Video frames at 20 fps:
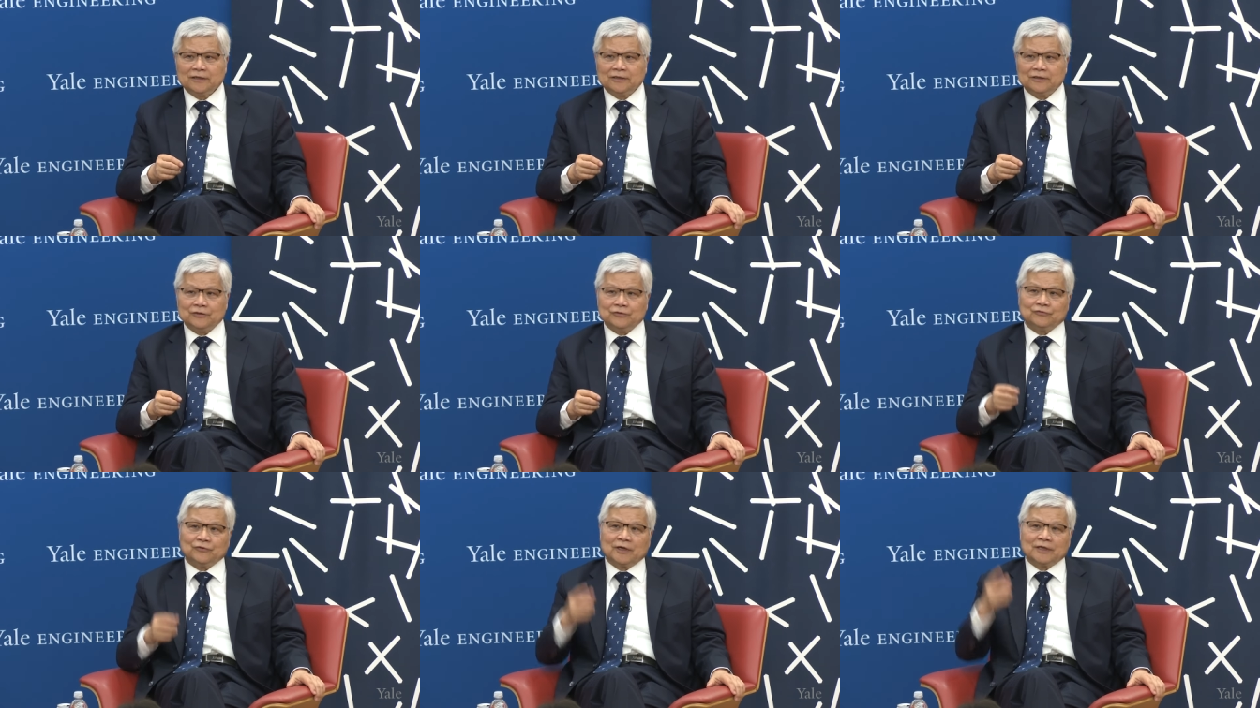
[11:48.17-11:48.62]

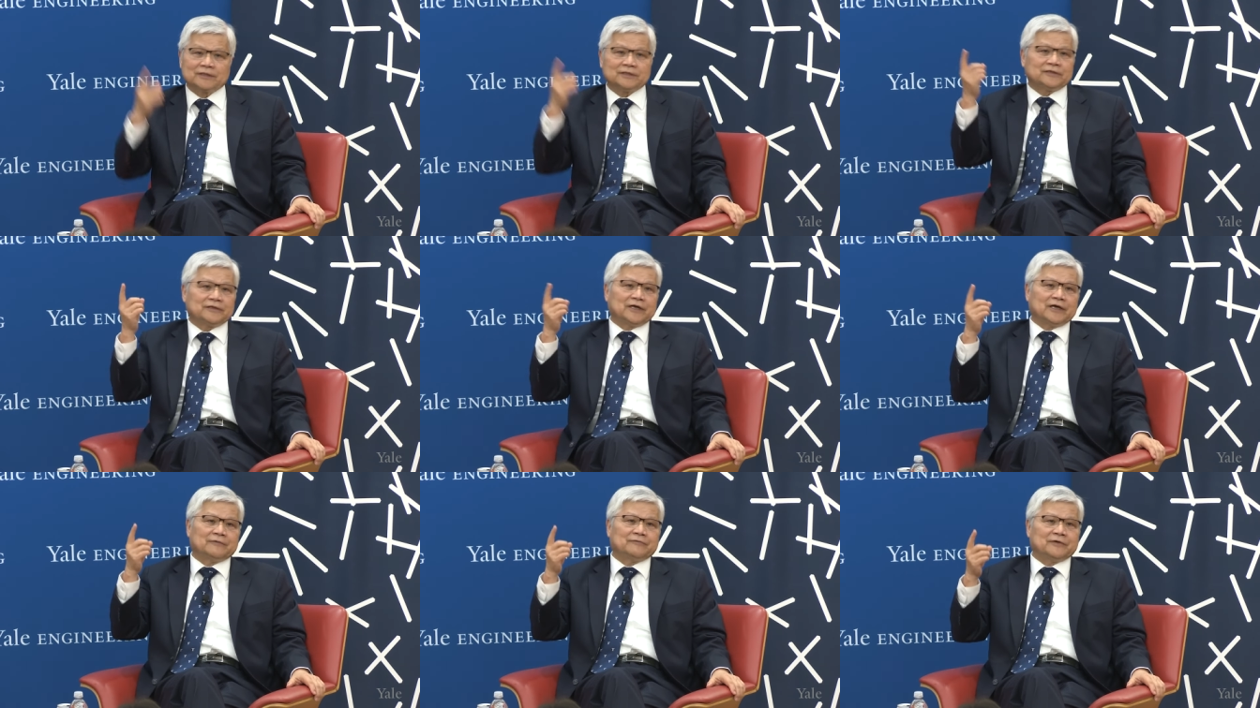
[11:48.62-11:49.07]
You want
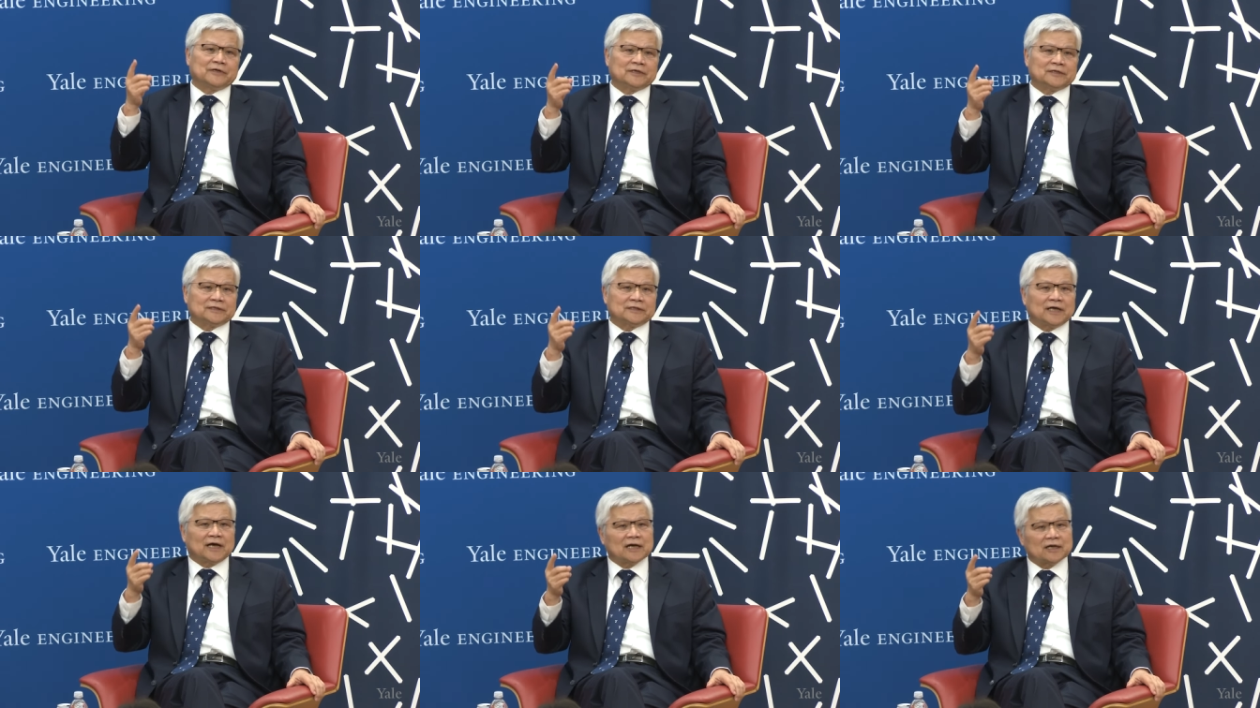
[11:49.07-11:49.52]
to have
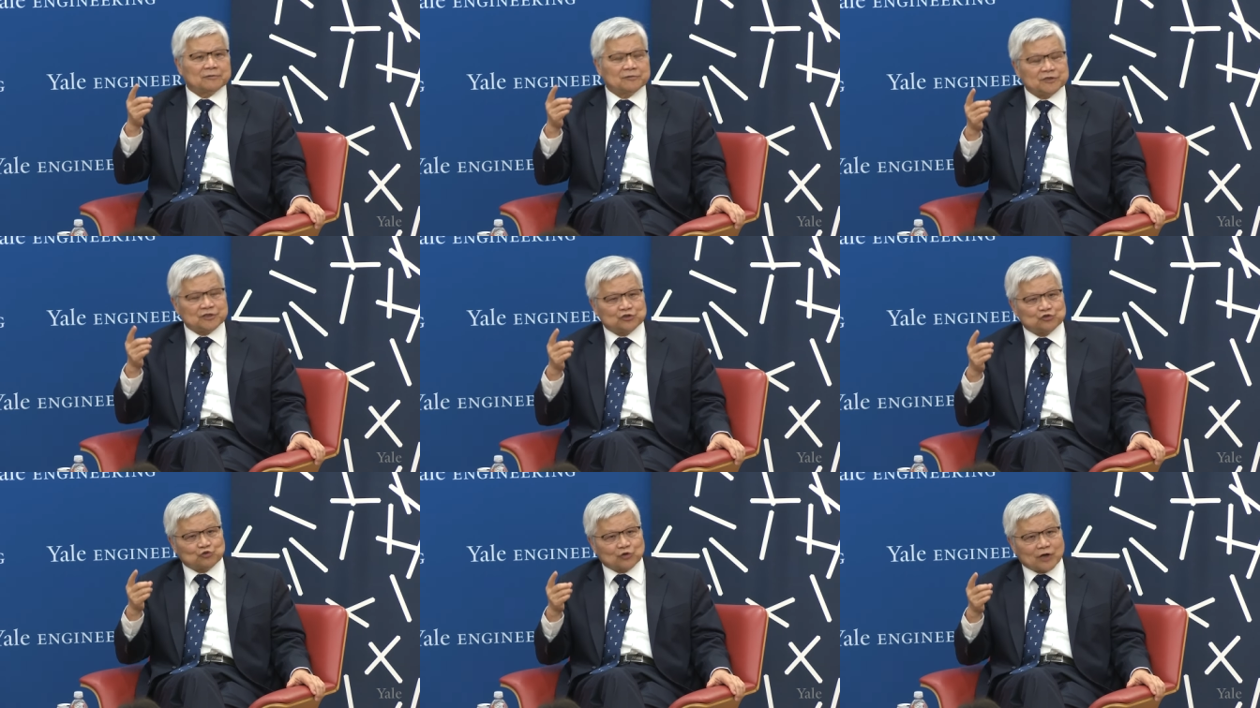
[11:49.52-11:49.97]

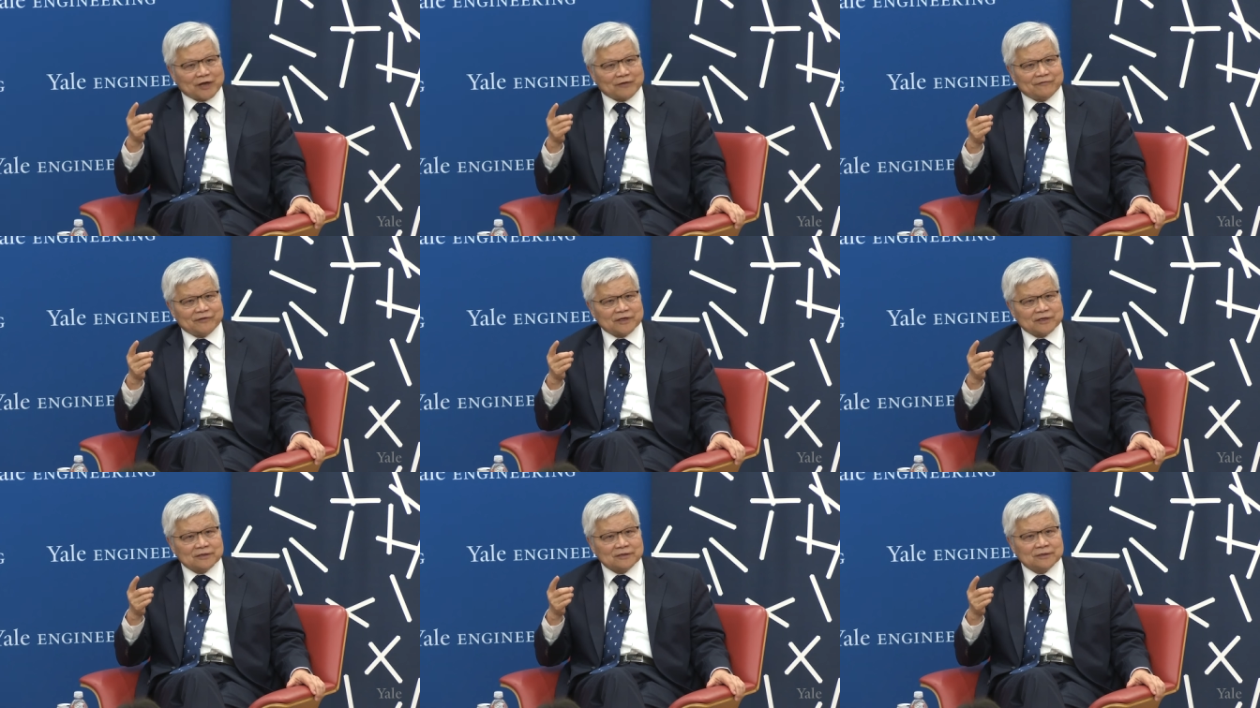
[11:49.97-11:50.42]
autonomous
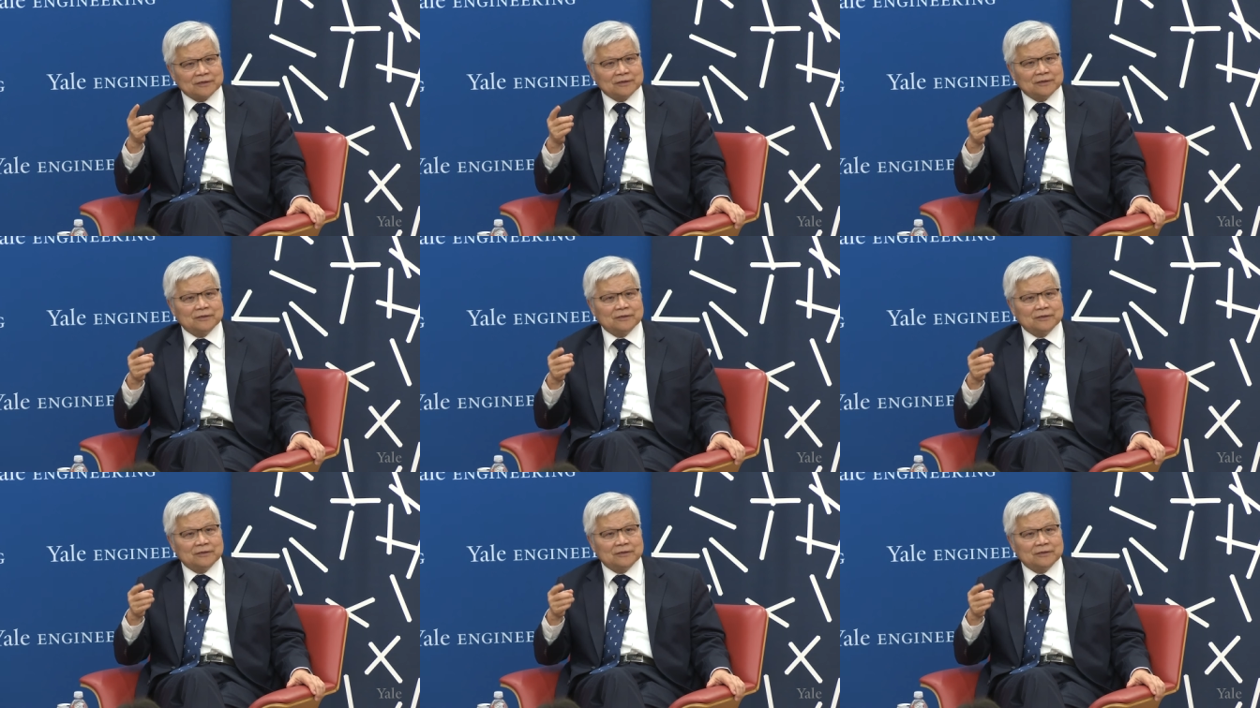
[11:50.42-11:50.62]
driving,